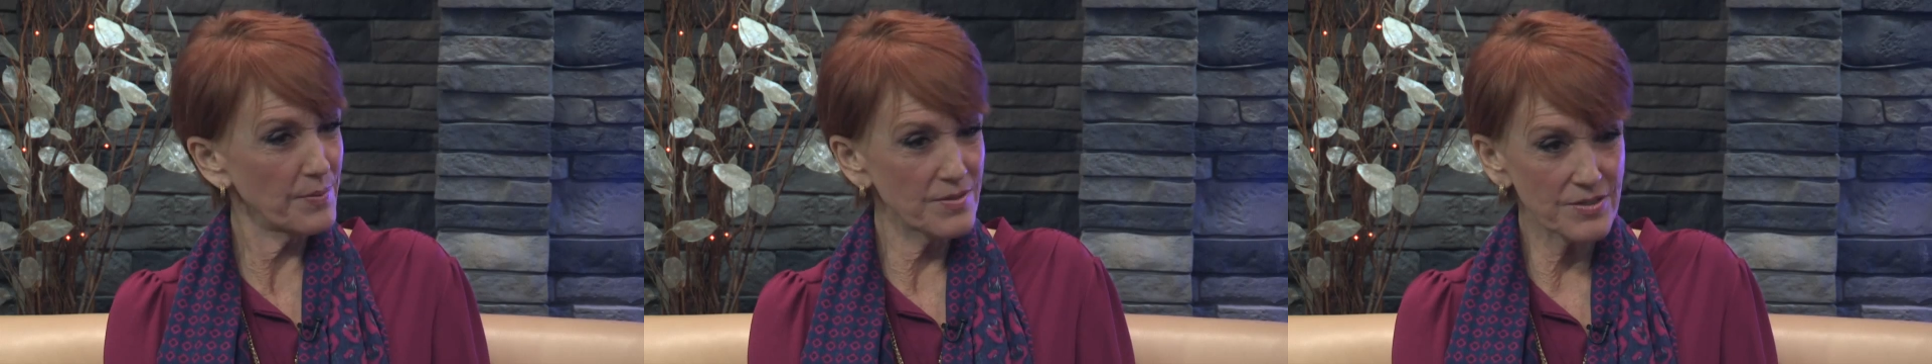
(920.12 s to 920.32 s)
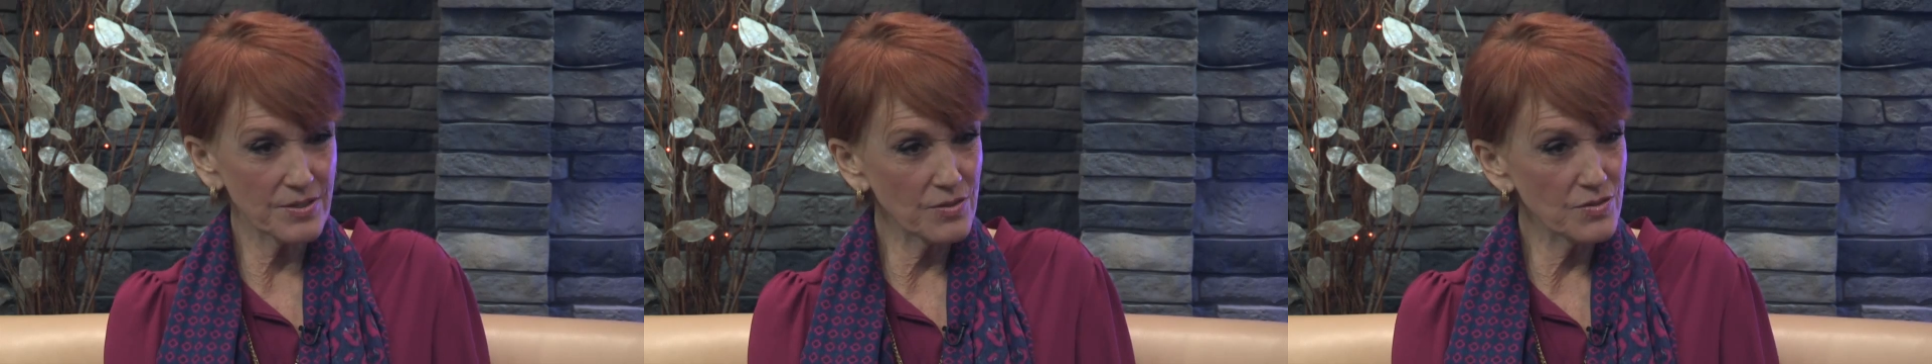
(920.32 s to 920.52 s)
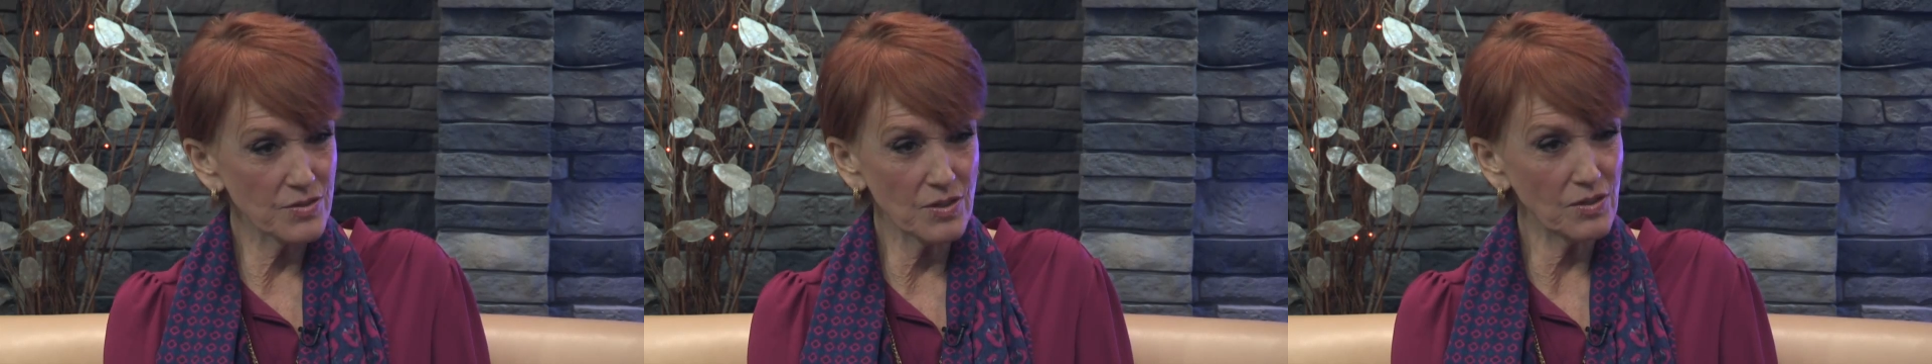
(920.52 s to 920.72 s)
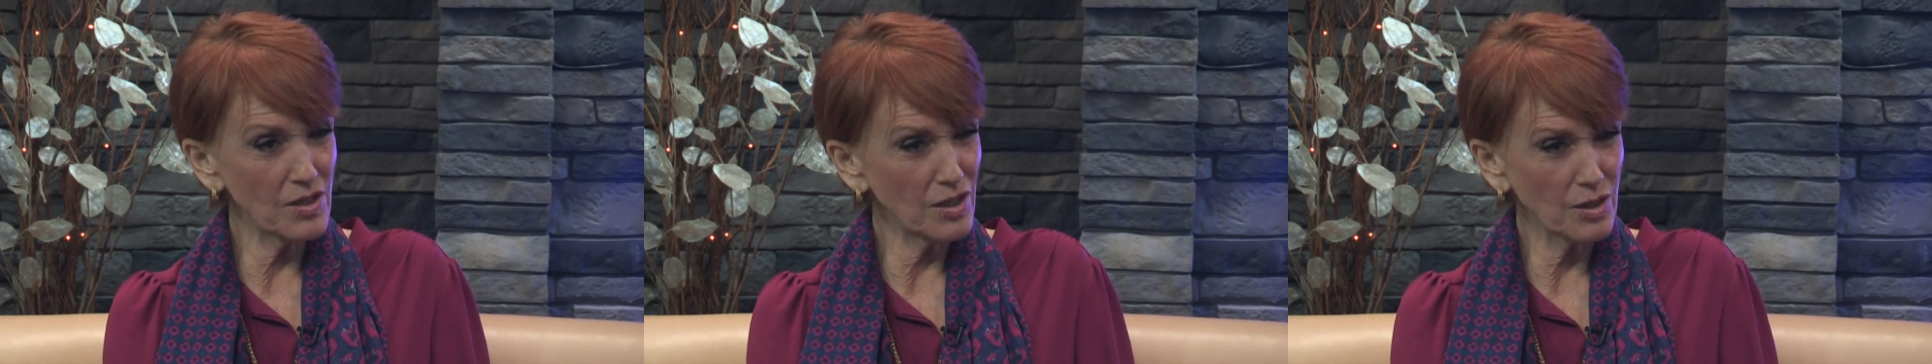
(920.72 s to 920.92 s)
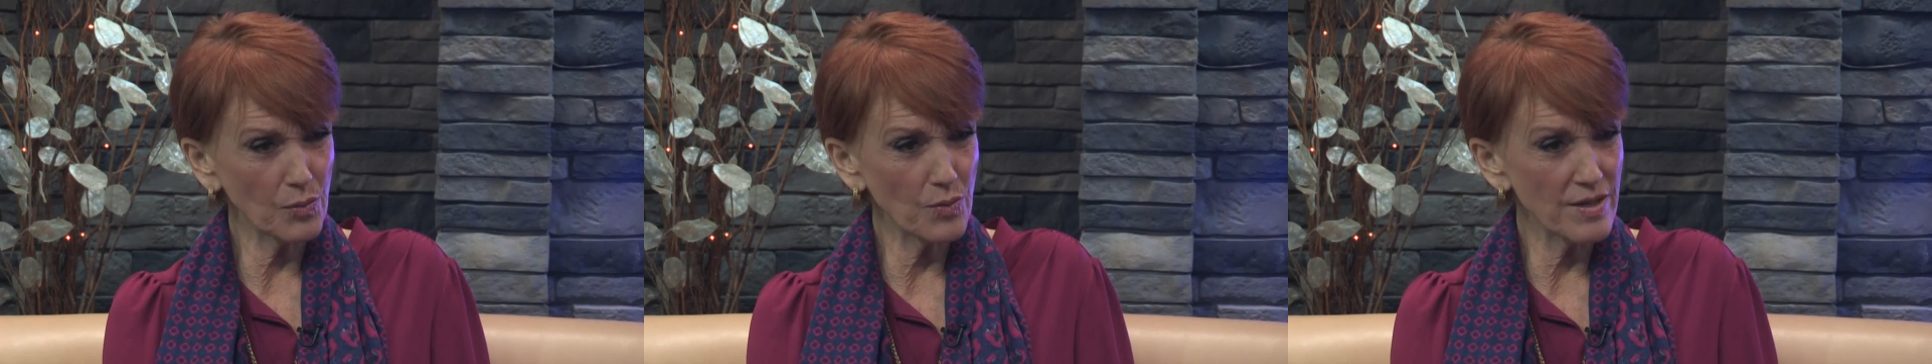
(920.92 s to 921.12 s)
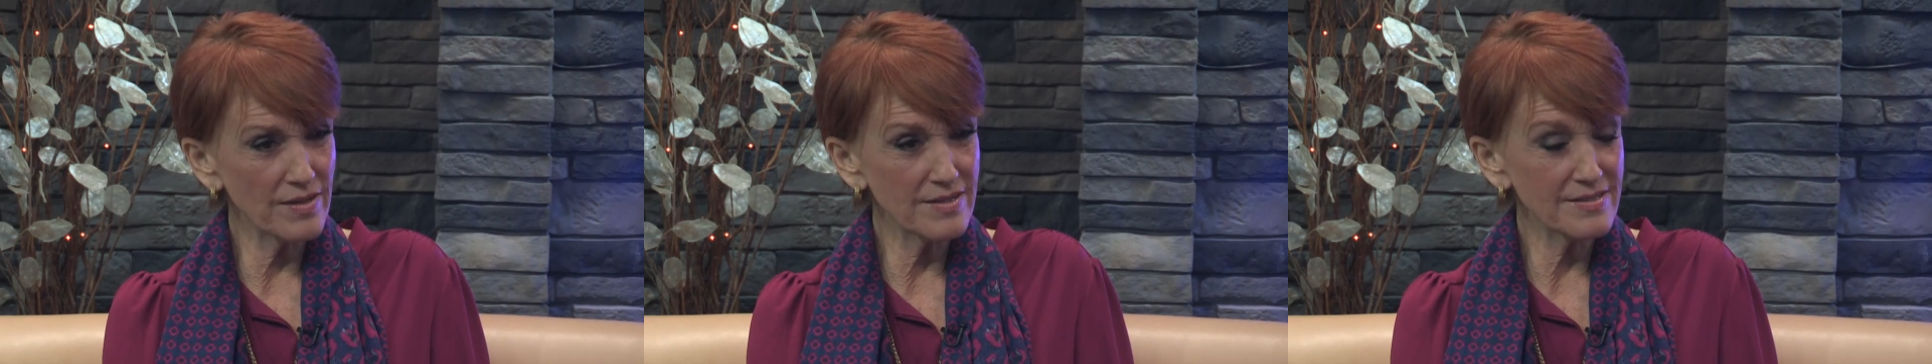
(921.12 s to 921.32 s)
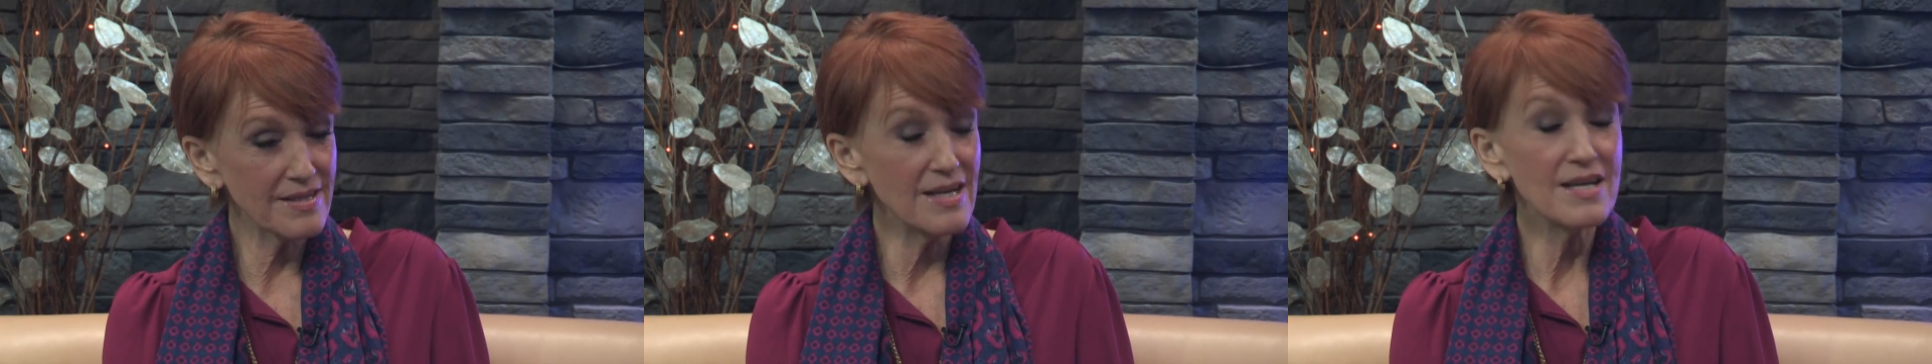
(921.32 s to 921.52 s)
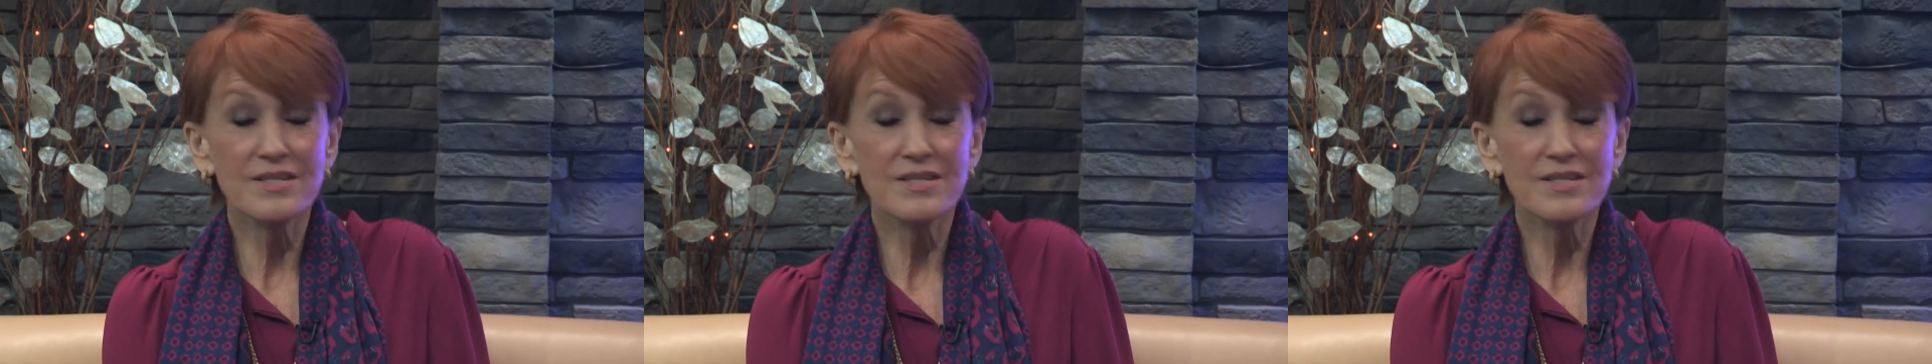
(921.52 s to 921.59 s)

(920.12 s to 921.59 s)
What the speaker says: person who's no longer with us.